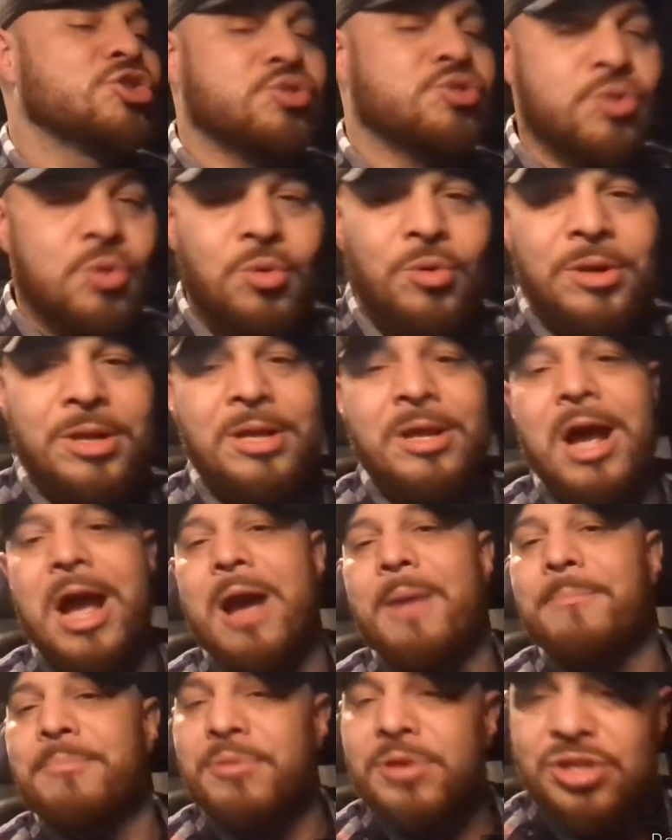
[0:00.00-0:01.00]
Truly,
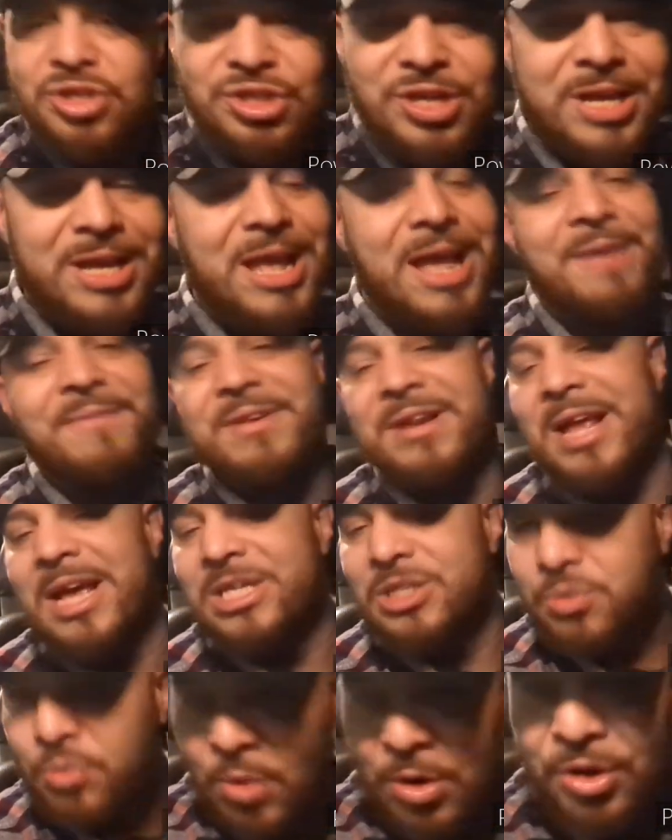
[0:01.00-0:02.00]
I appreciate every
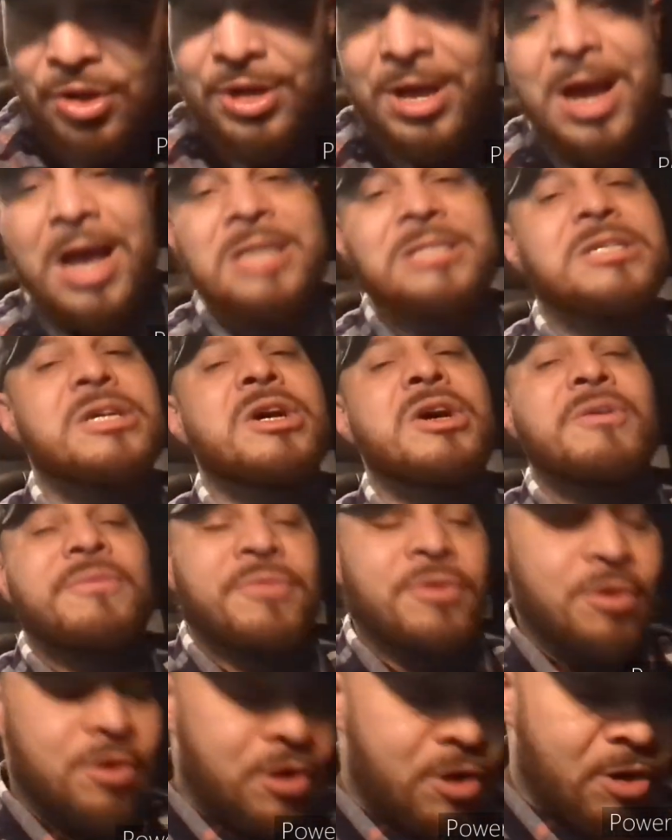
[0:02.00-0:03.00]
last one of you guys
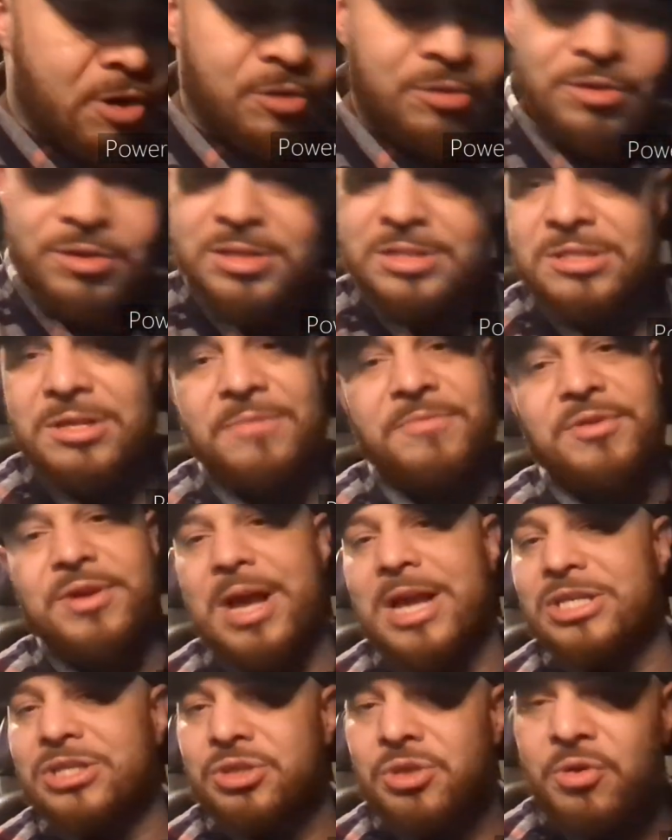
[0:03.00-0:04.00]
for all of the stuff you
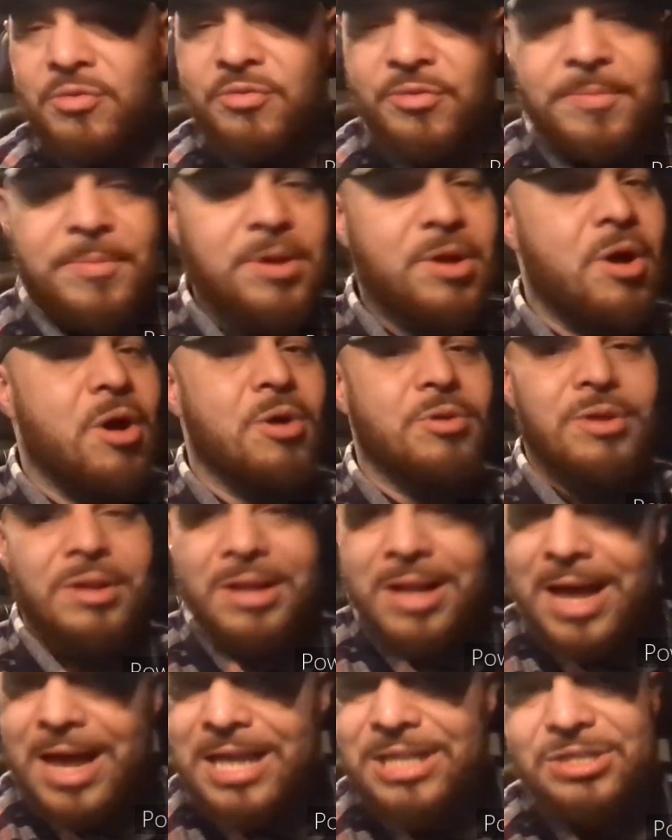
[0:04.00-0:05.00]
guys do for me. All the
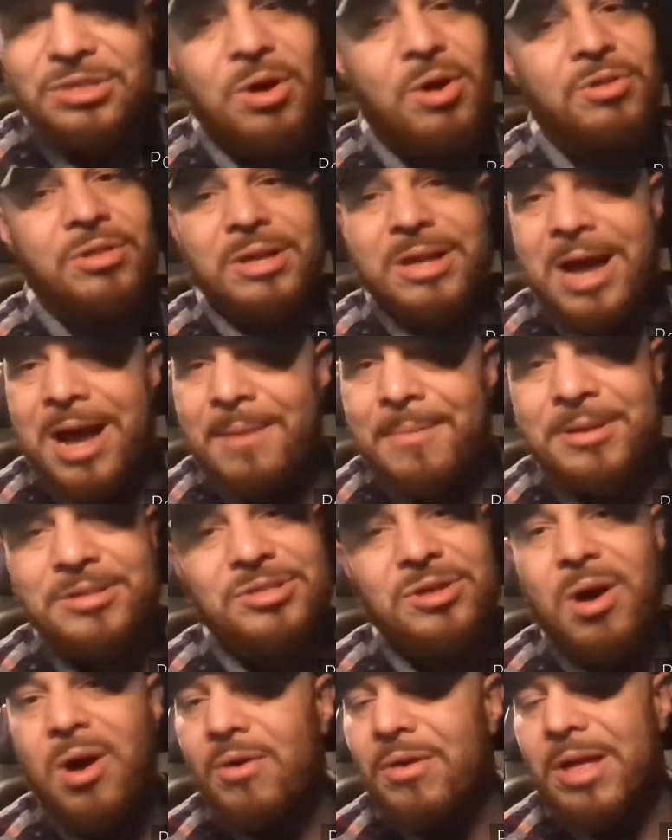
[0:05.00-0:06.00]
likes, all the
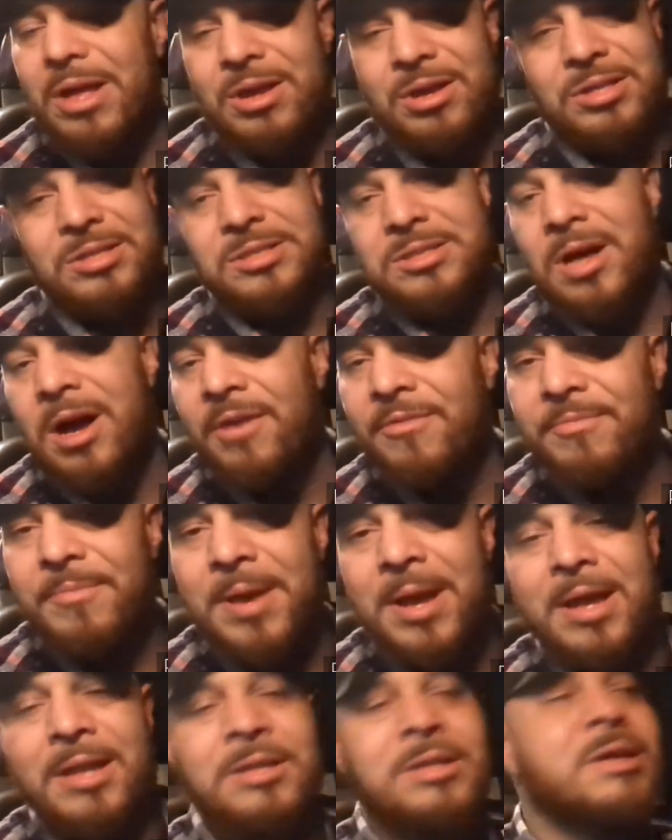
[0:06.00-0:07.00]
comments, all that good stuff,
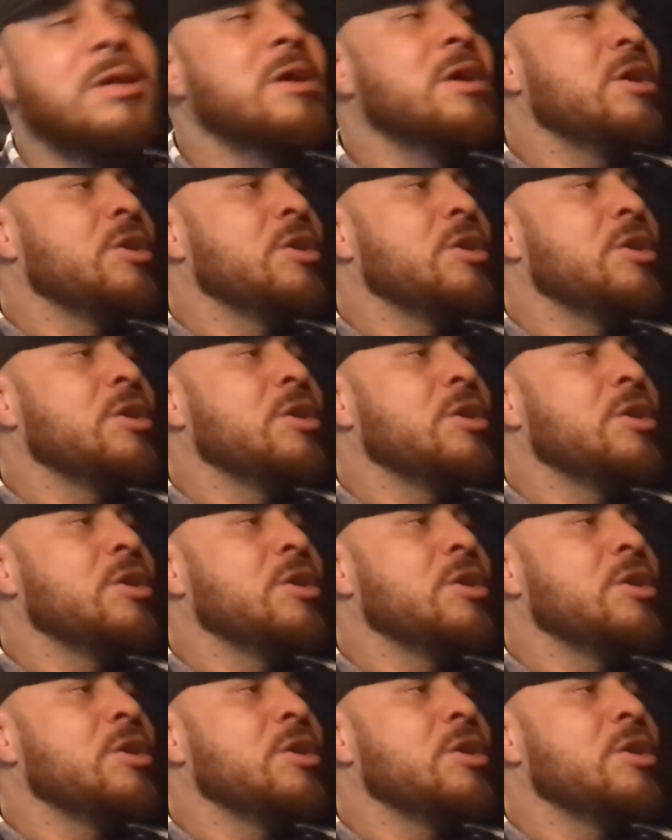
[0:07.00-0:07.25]
man.